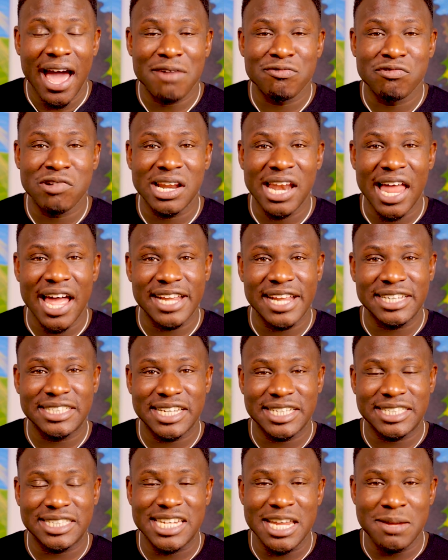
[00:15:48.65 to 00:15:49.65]
I've realized
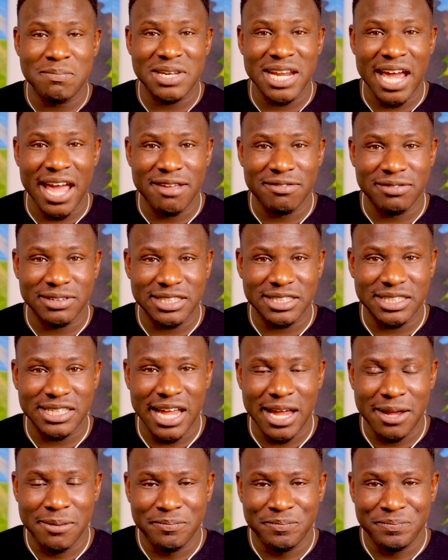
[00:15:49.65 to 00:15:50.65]
this deep divers
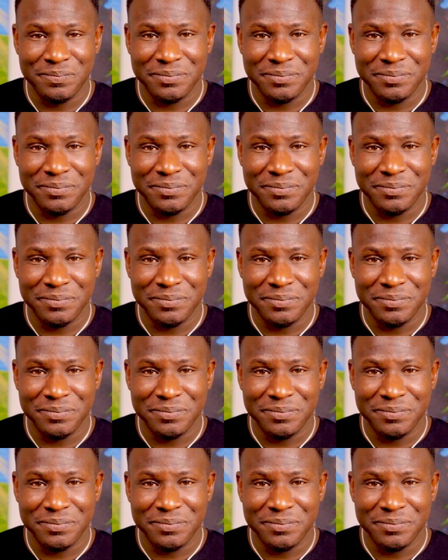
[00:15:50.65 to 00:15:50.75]
that